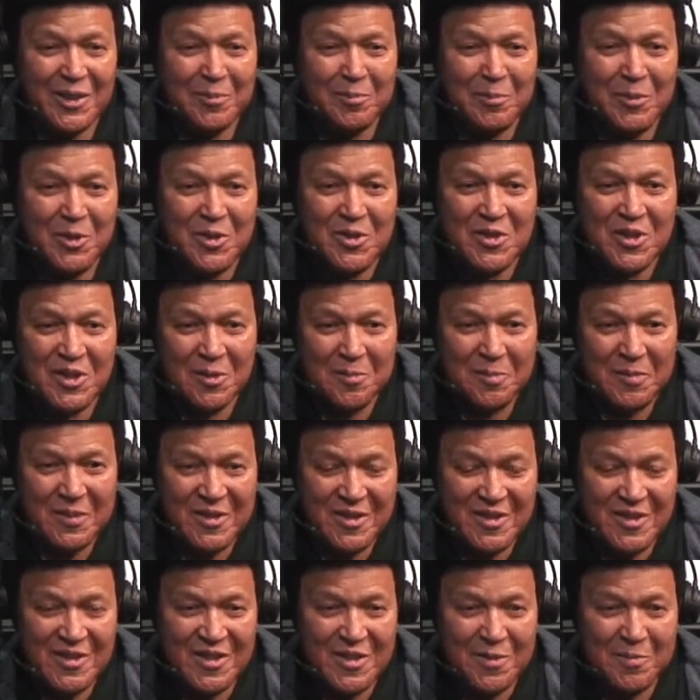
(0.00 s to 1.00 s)
the music
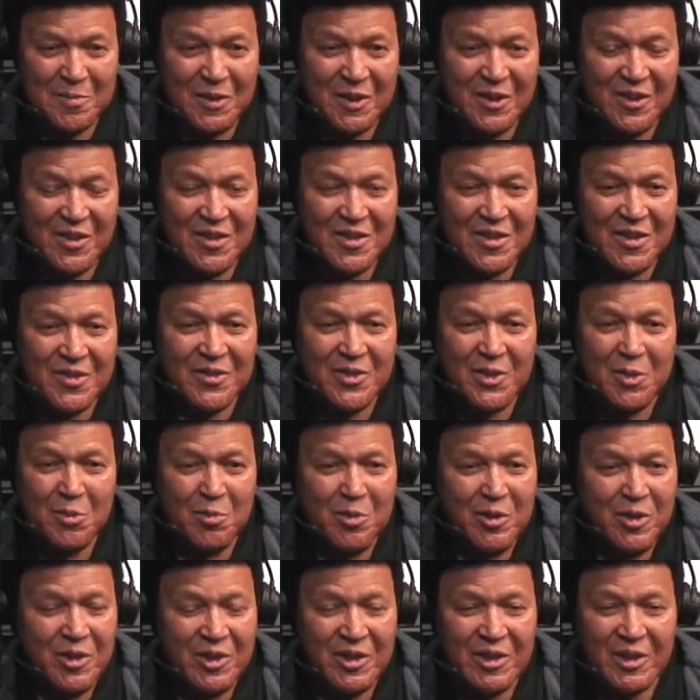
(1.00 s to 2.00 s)
business because if you
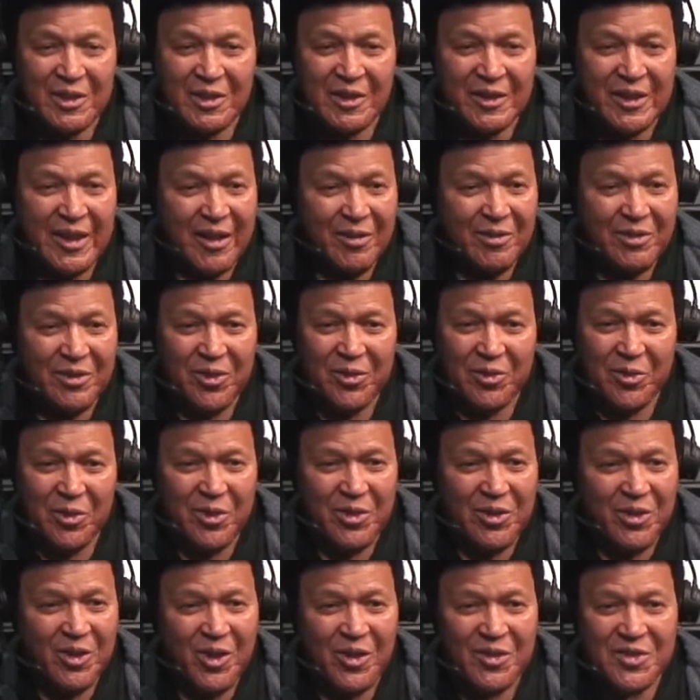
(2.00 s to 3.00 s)
weren't good, I would
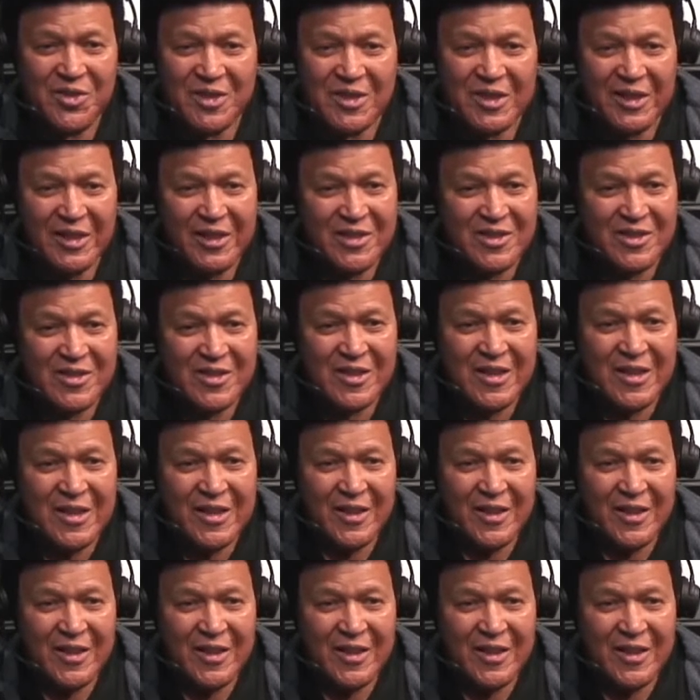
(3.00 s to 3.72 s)
throw you off stage